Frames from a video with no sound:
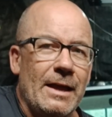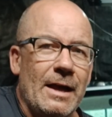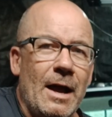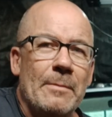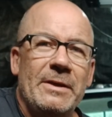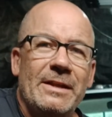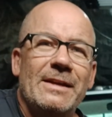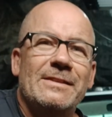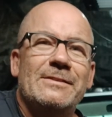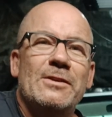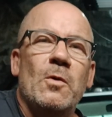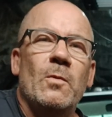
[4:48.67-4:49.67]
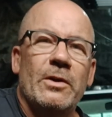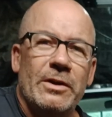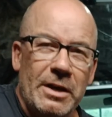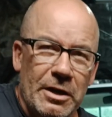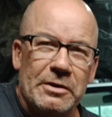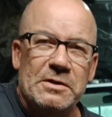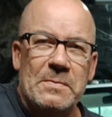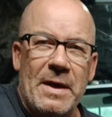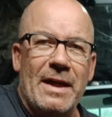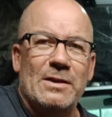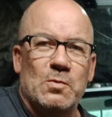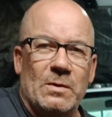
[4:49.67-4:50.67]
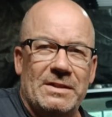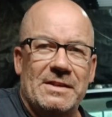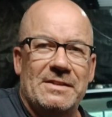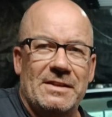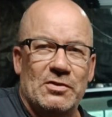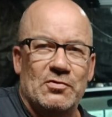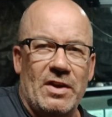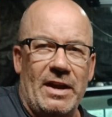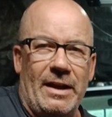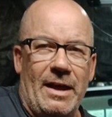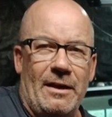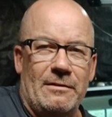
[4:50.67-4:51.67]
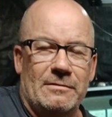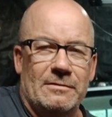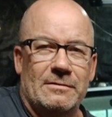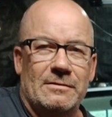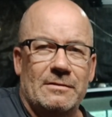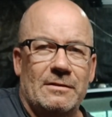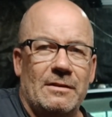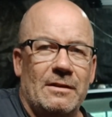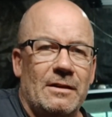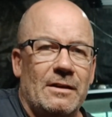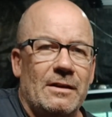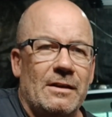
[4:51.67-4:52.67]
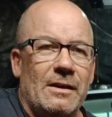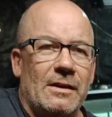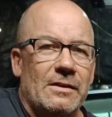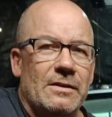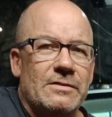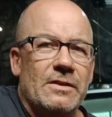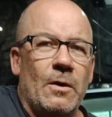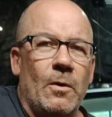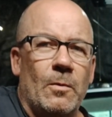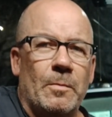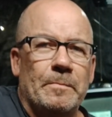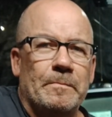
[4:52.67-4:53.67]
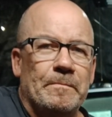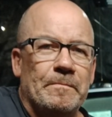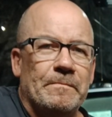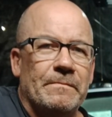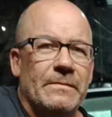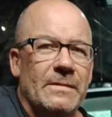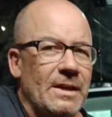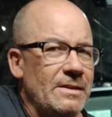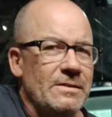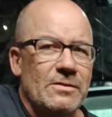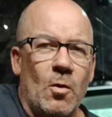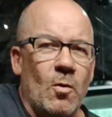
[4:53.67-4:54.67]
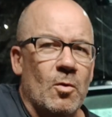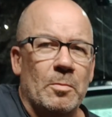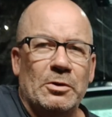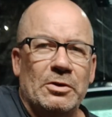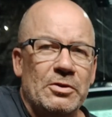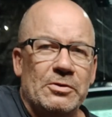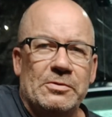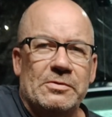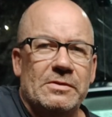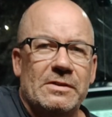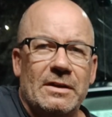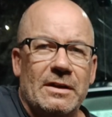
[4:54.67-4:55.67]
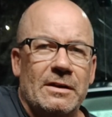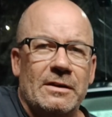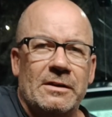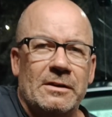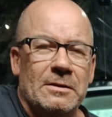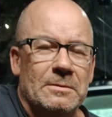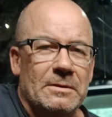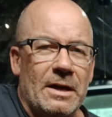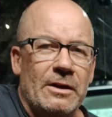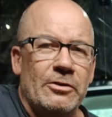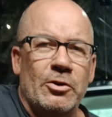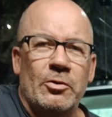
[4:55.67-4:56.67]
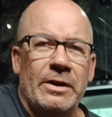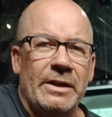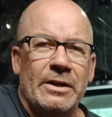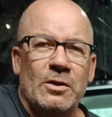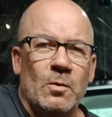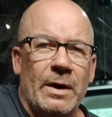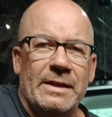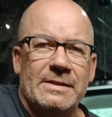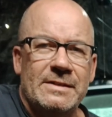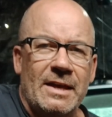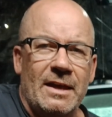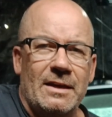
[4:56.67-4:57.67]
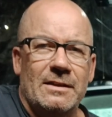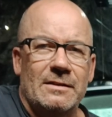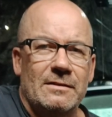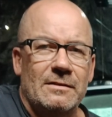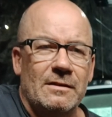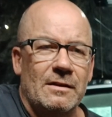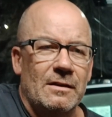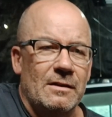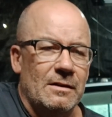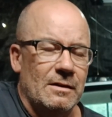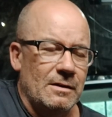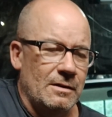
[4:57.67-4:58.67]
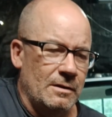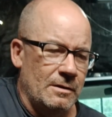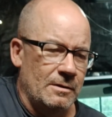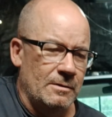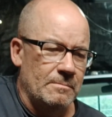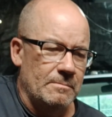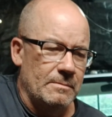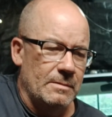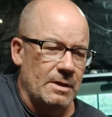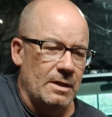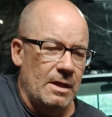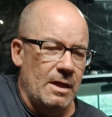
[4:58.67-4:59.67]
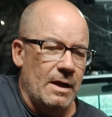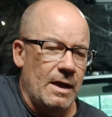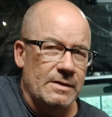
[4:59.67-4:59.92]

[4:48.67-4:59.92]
I mean, it's nowhere near as bad as what this is right now. So this is horrible news. I don't know any other way to say it. I